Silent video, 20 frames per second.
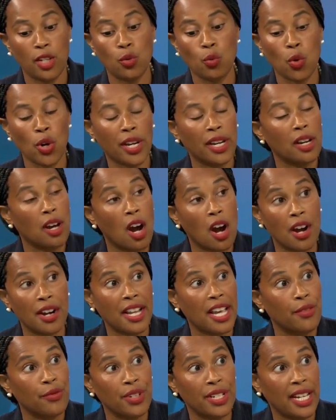working hard
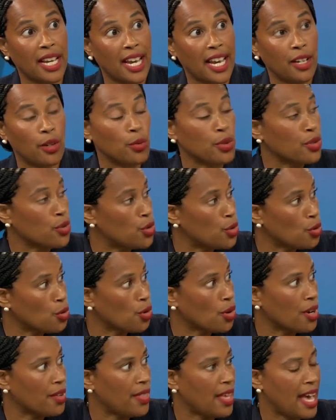every day to
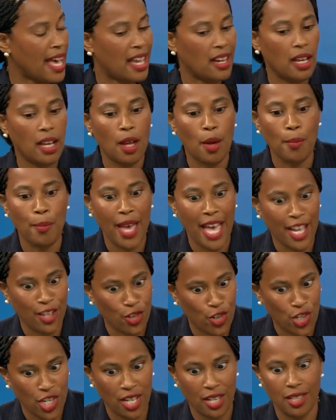ensure that
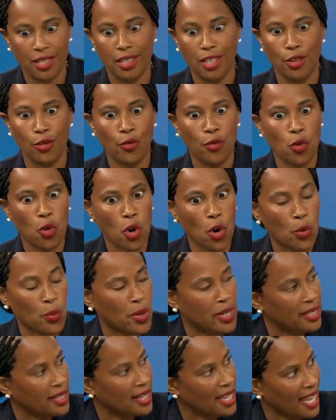pensions and
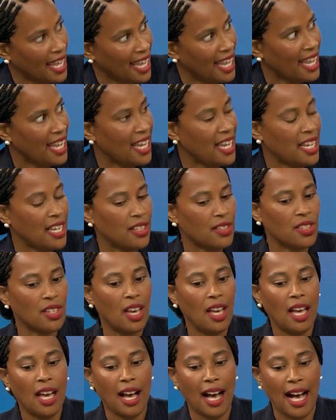401ks
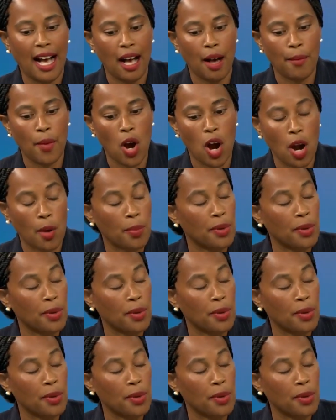are